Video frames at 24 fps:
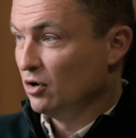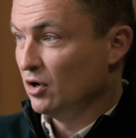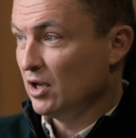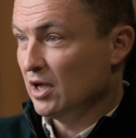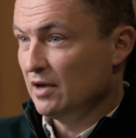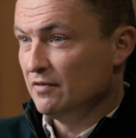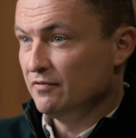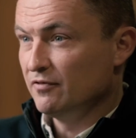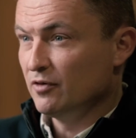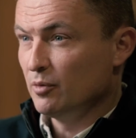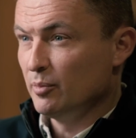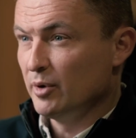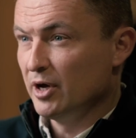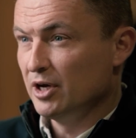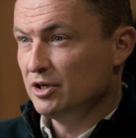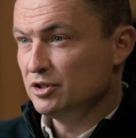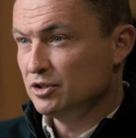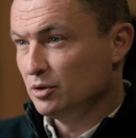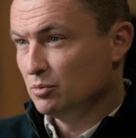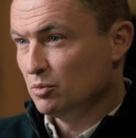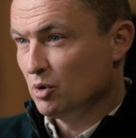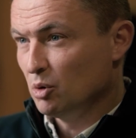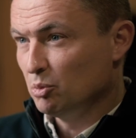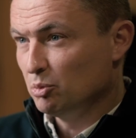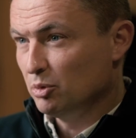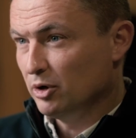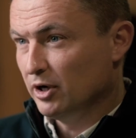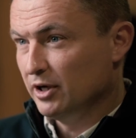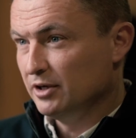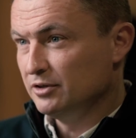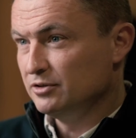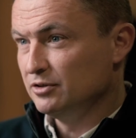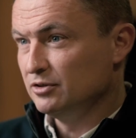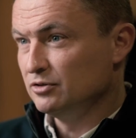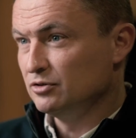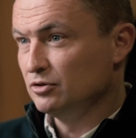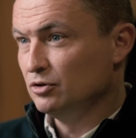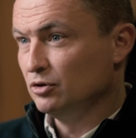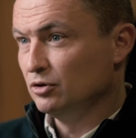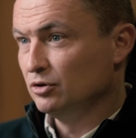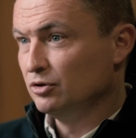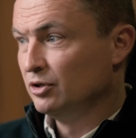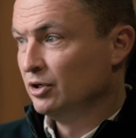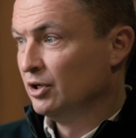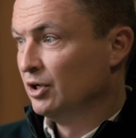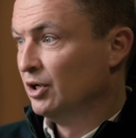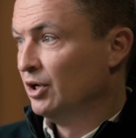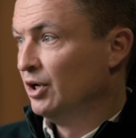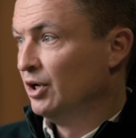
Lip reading: all that information in one place is good,